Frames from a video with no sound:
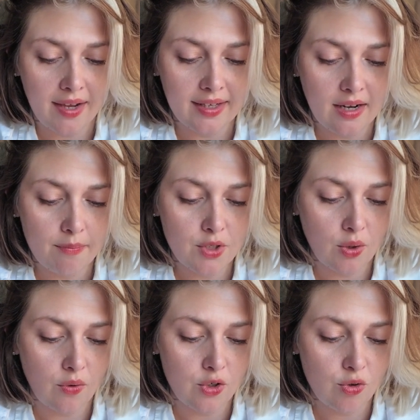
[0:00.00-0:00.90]
I get up to
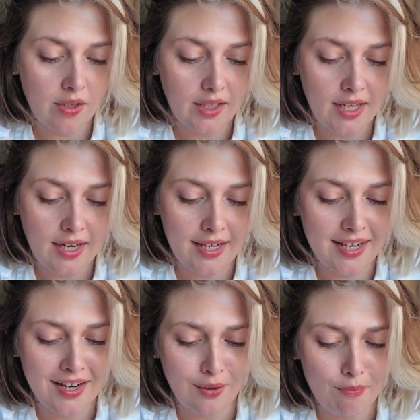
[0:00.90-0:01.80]
go to the toilet and I
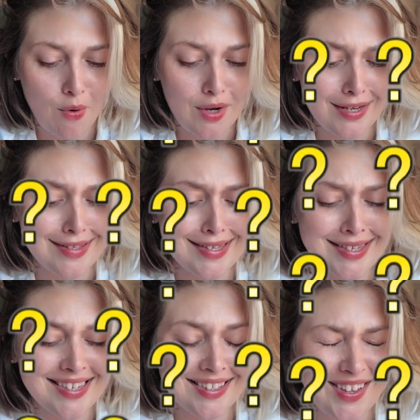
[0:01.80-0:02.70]
can hear moaning and
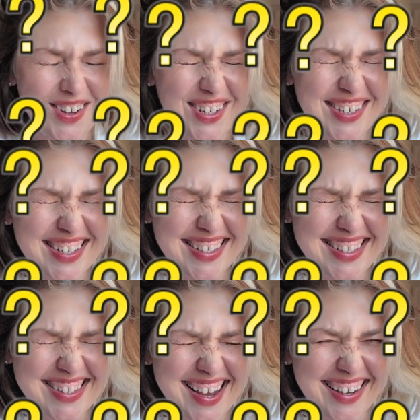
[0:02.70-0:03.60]
sloshing
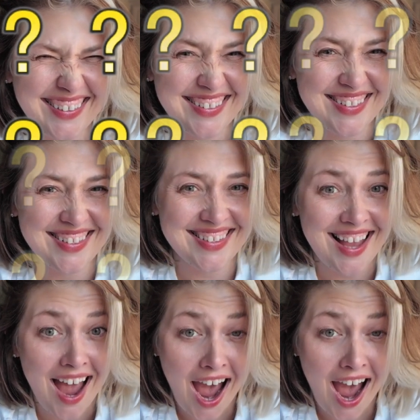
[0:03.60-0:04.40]
sounds.